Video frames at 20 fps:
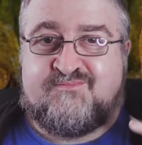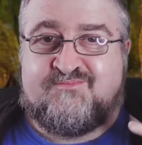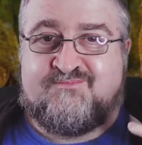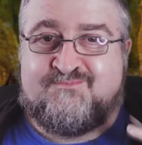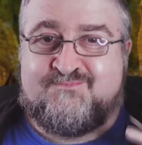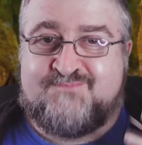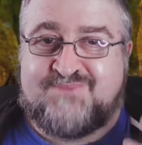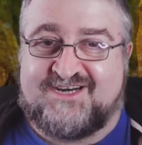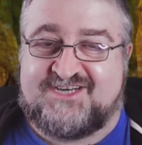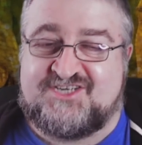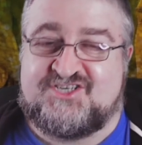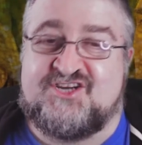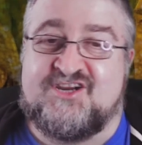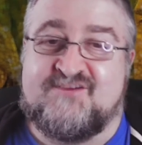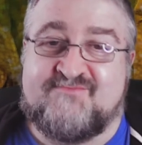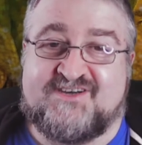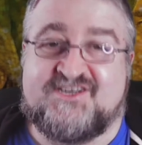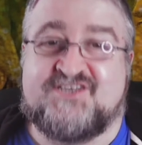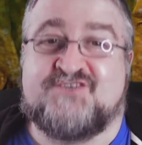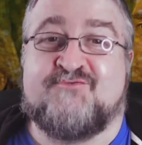But it's
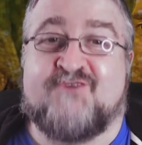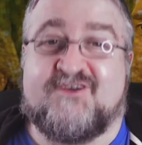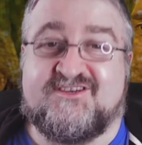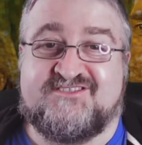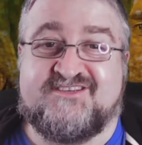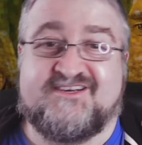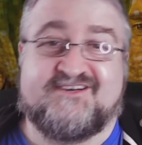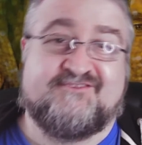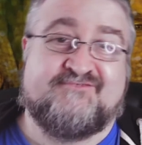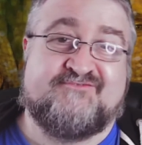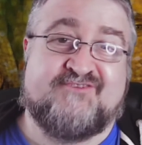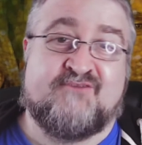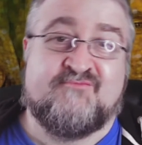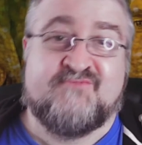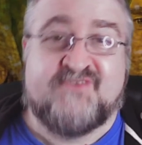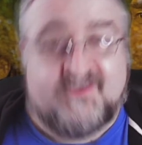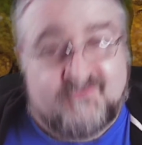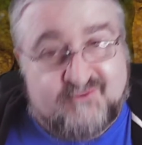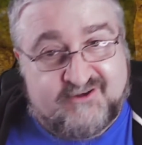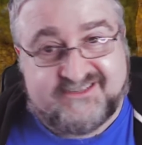showing a Schwarzenegger film
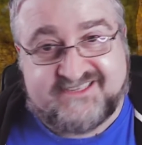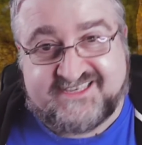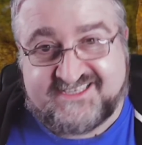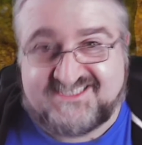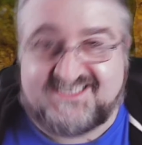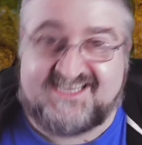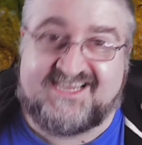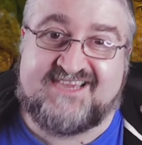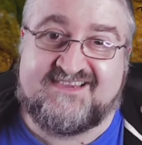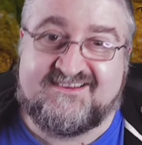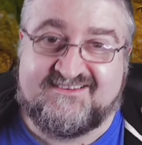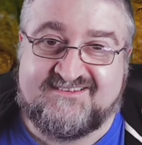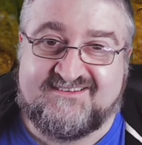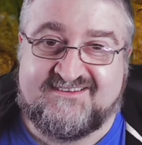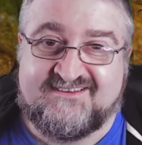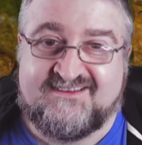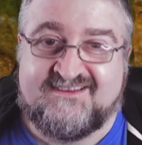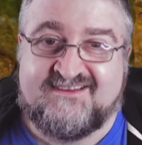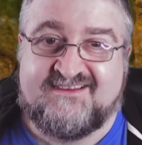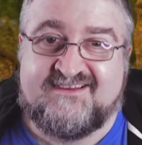that you wanted to see.
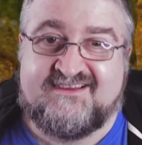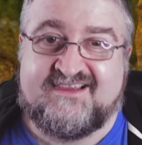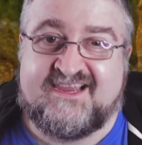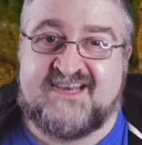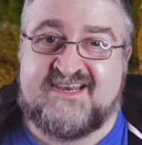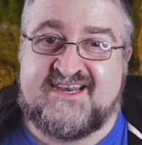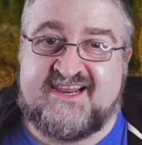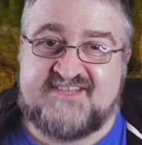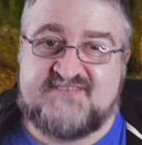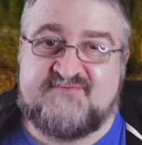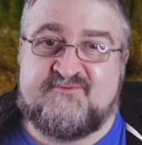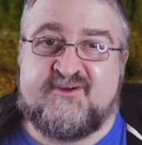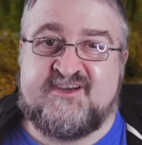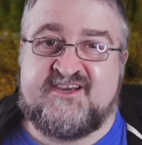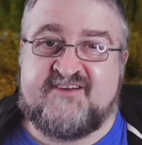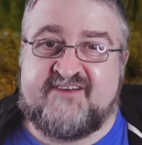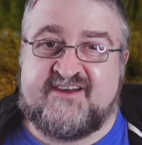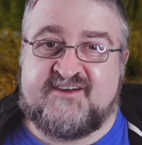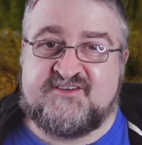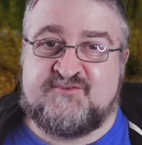And this one,
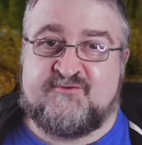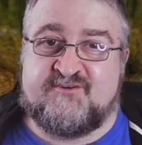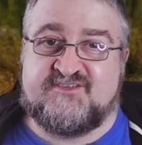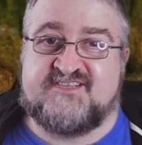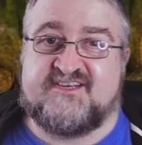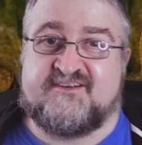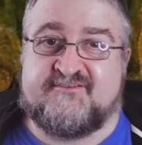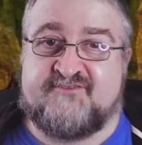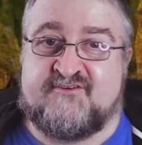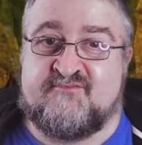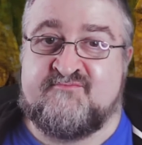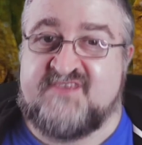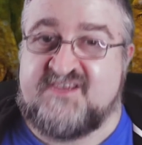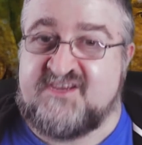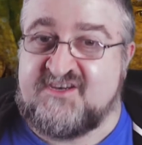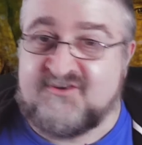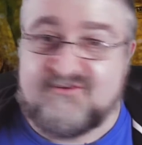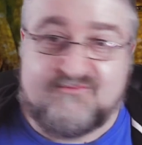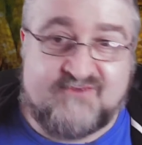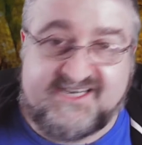you're in a Schwarzenegger film that you
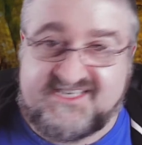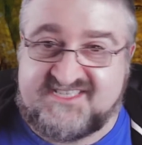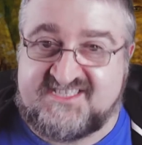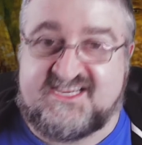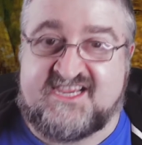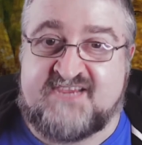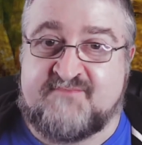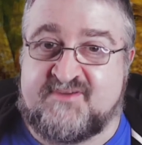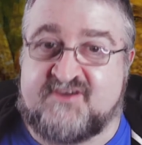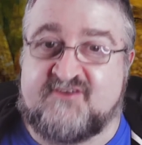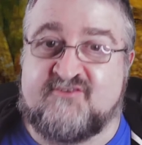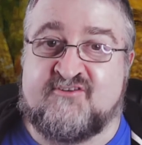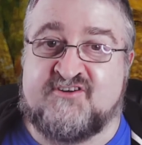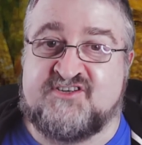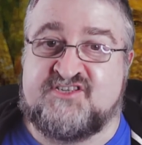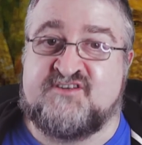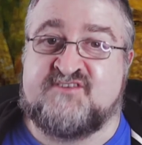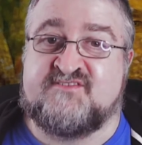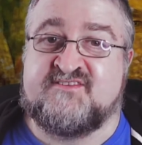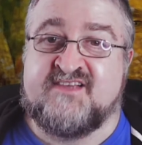don't want to see,
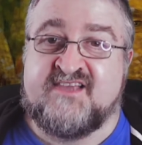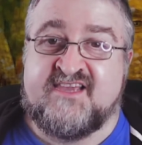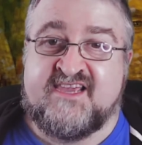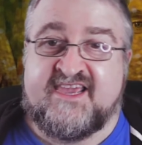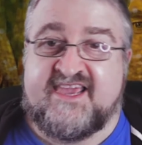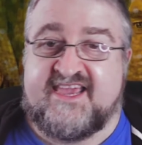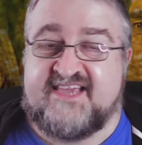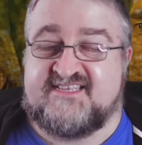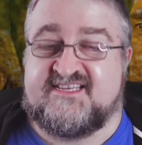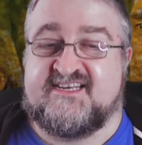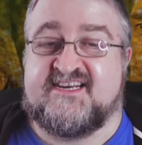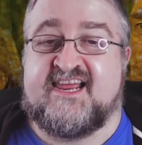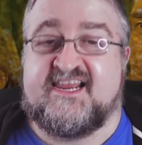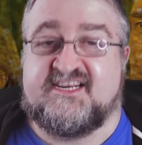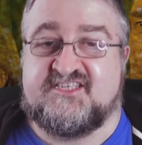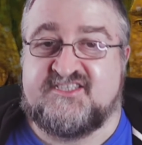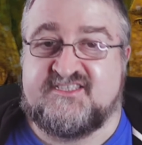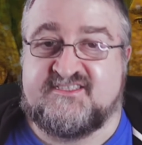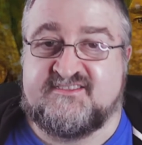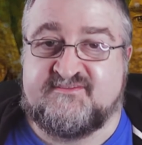because it's an
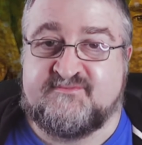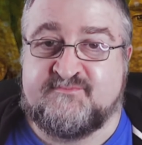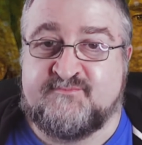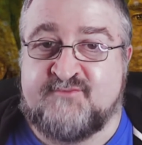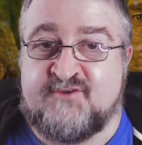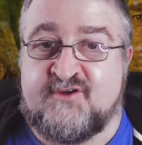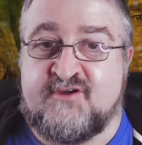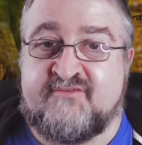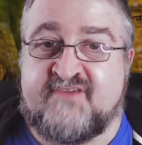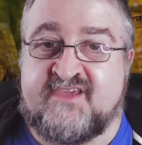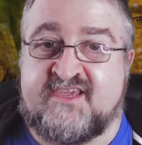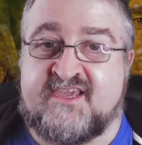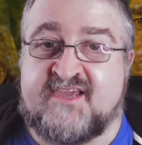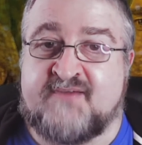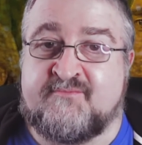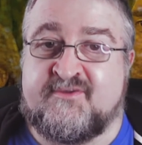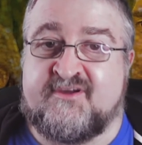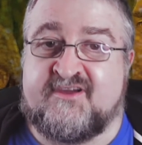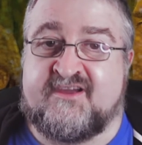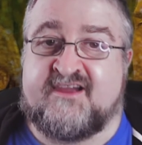action movie
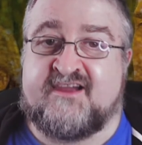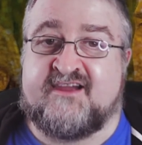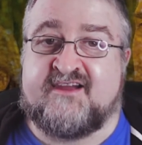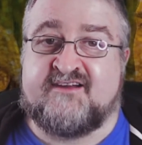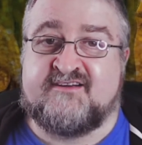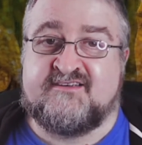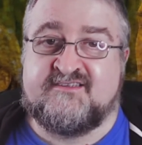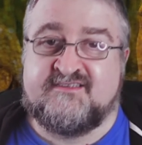about